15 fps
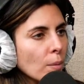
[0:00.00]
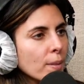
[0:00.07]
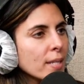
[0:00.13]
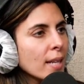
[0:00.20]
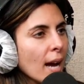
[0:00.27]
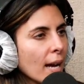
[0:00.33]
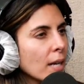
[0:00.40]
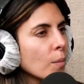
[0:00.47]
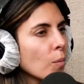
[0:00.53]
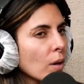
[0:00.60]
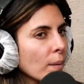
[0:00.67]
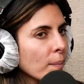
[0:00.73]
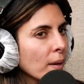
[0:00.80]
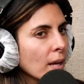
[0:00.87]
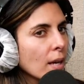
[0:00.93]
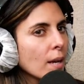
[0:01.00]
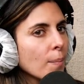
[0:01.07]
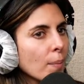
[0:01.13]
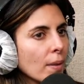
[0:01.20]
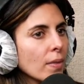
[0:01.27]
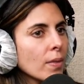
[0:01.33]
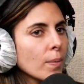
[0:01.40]
one was kind of more me,
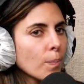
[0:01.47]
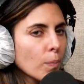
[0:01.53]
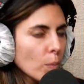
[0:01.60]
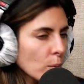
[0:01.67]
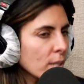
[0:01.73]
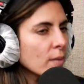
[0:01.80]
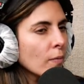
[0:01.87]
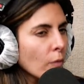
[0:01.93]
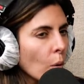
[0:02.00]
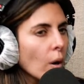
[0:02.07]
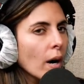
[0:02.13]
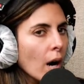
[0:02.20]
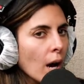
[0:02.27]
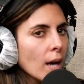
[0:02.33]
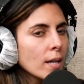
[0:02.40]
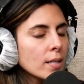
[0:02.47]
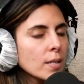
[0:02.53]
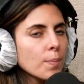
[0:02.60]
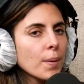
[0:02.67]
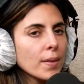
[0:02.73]
but was for us. But